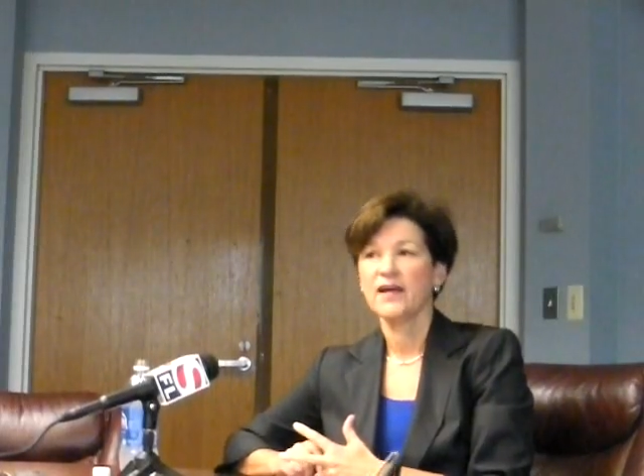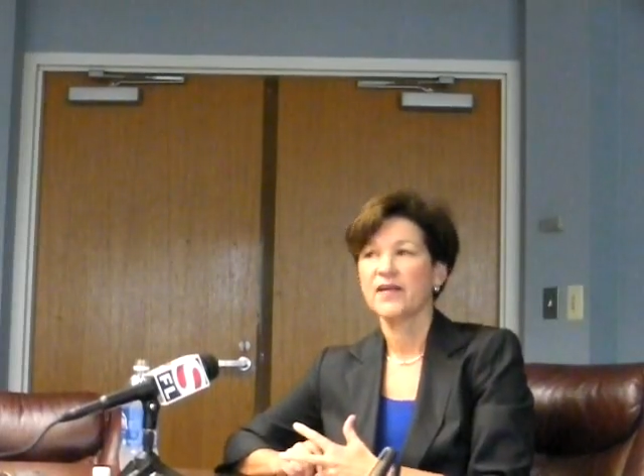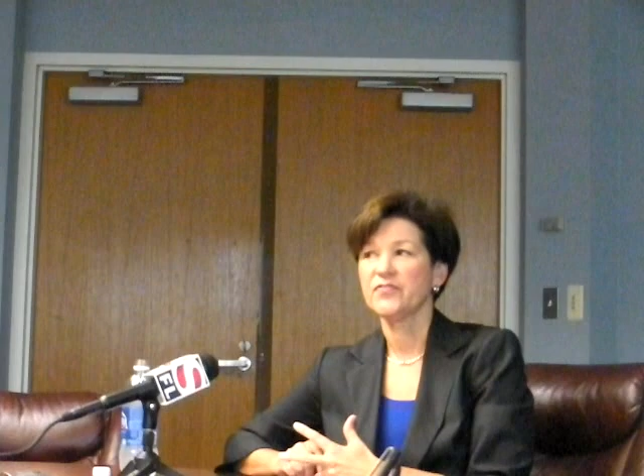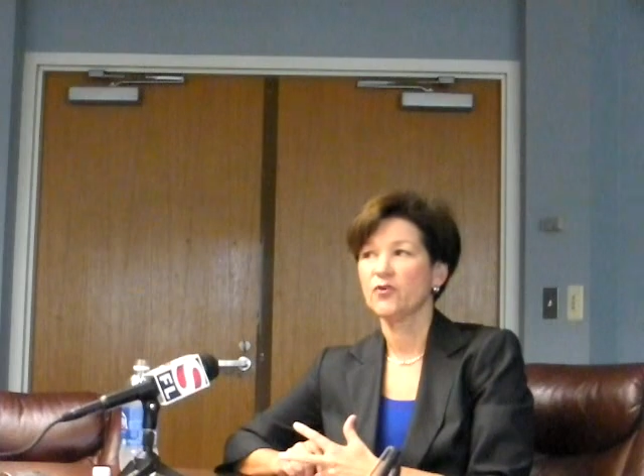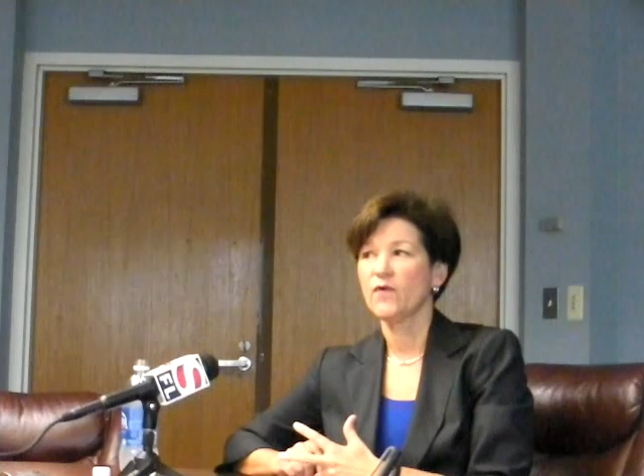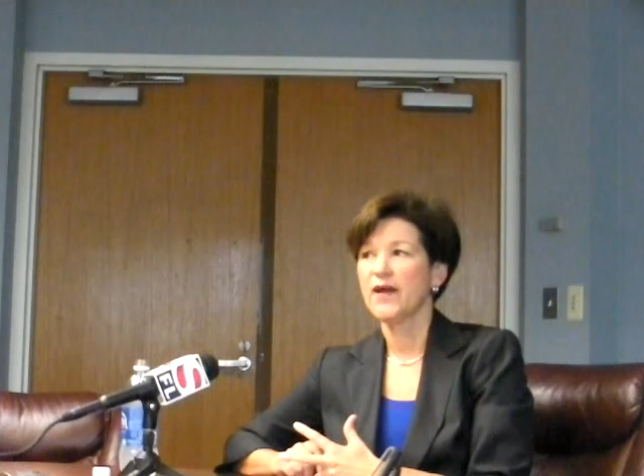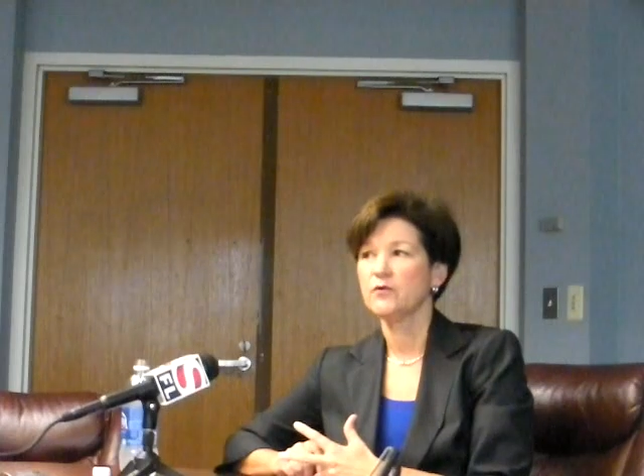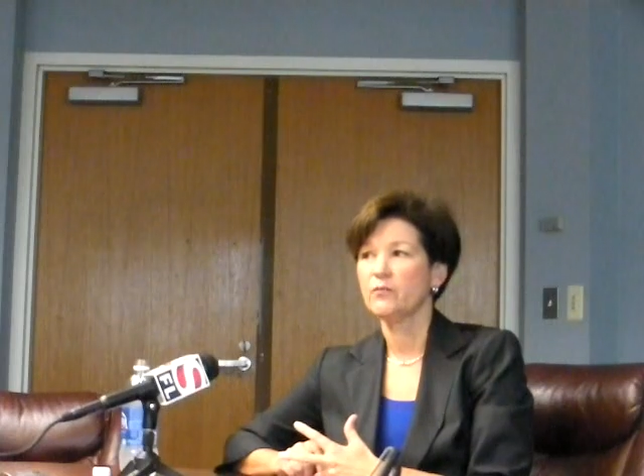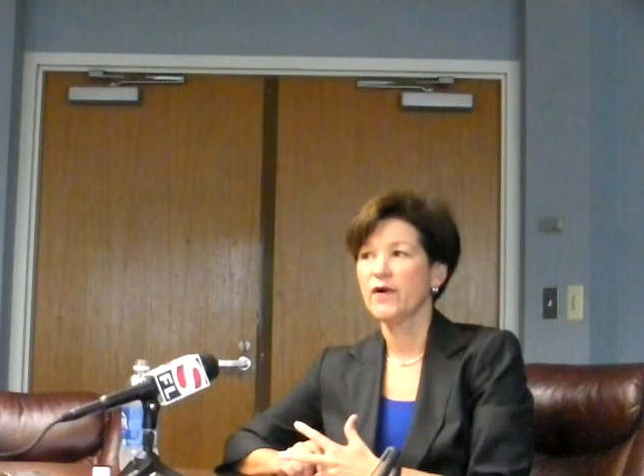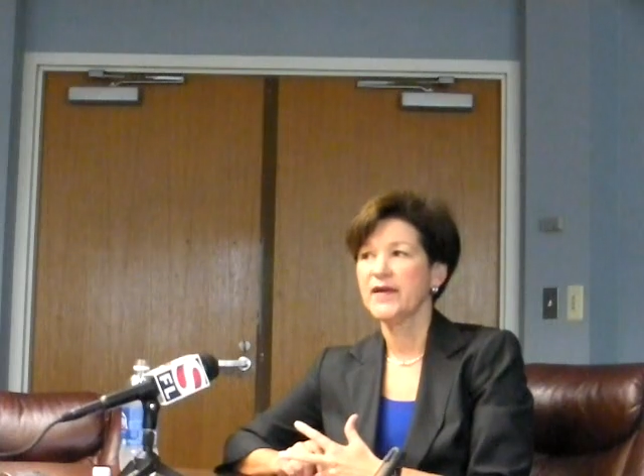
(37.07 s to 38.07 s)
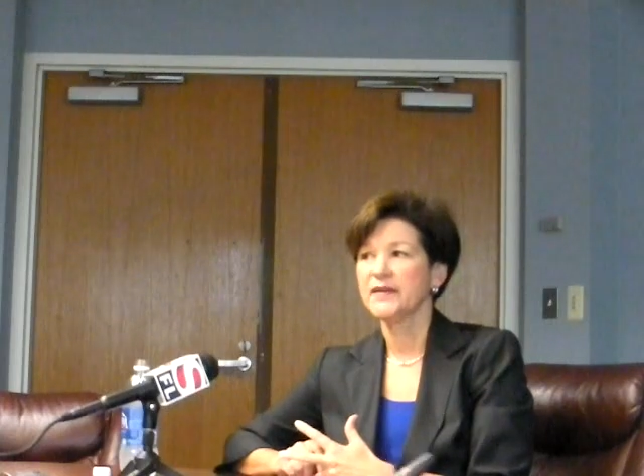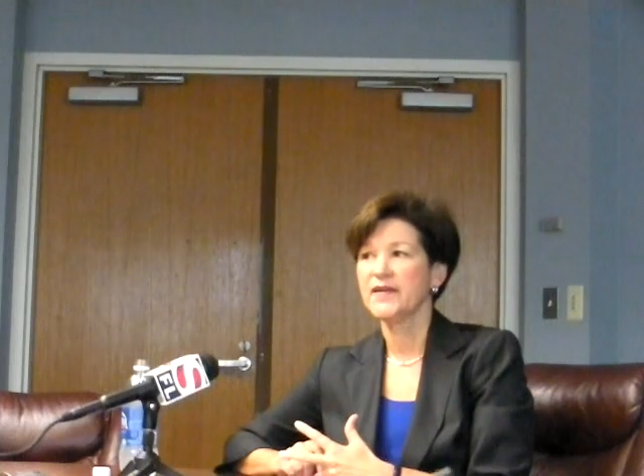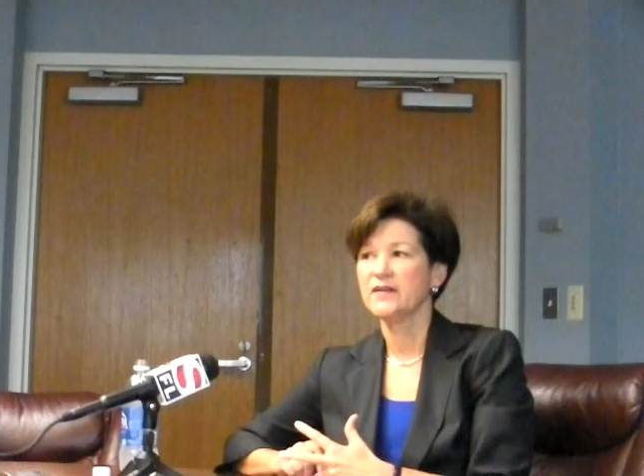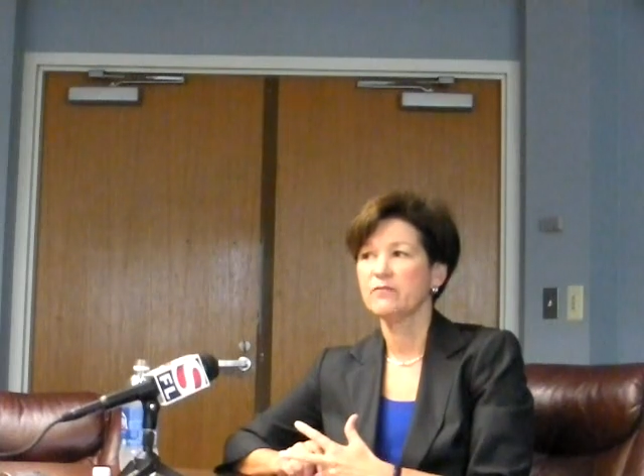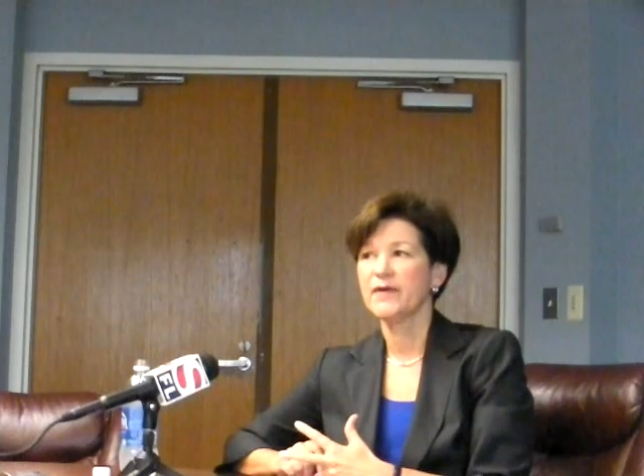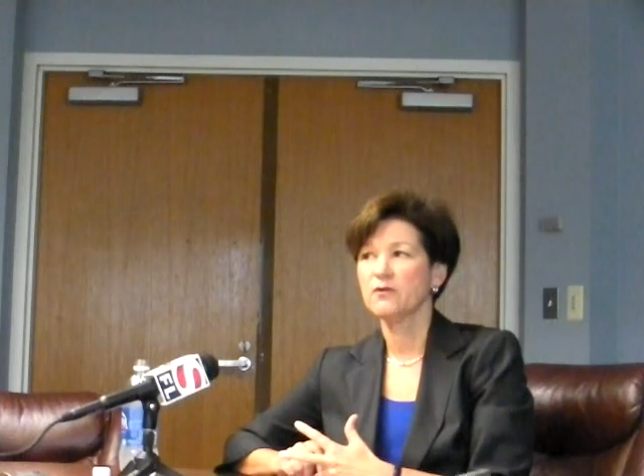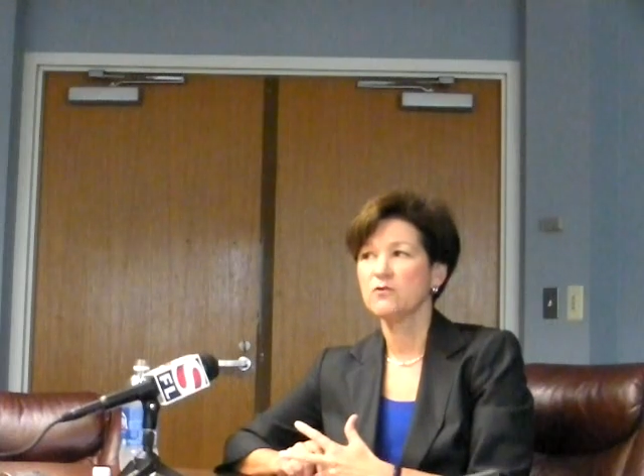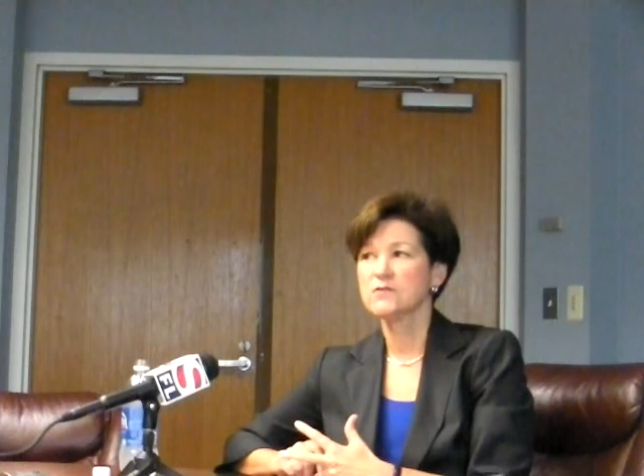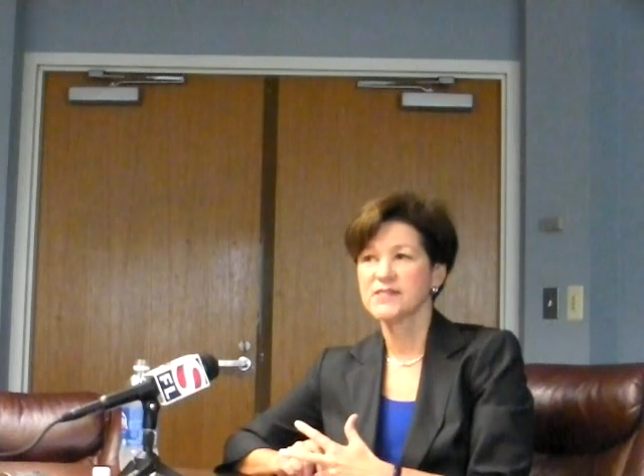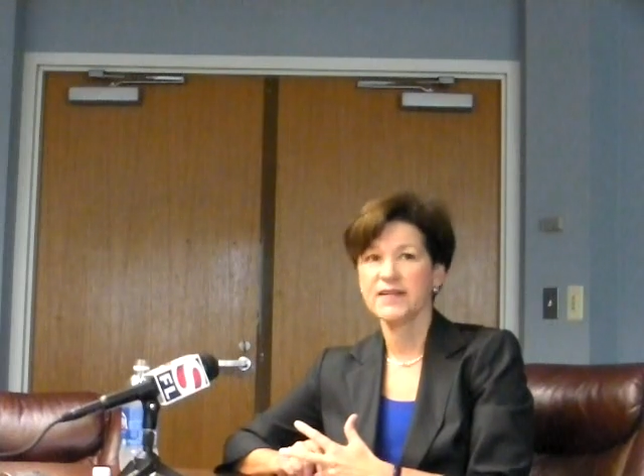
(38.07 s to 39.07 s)
at the groundbreaking of
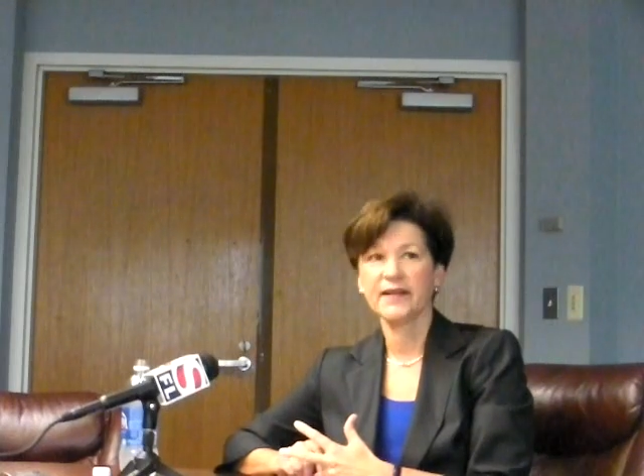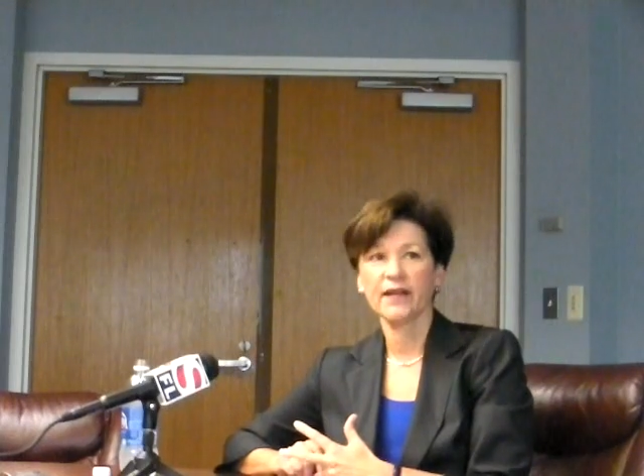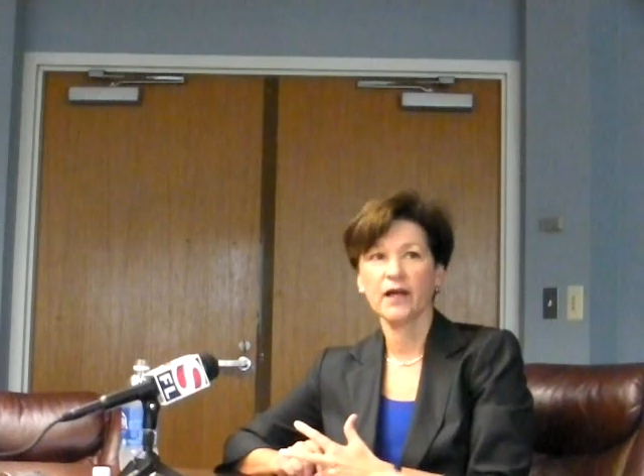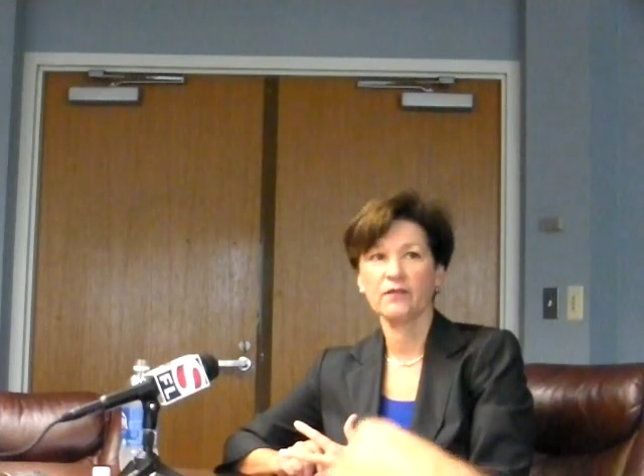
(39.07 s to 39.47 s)
Medical City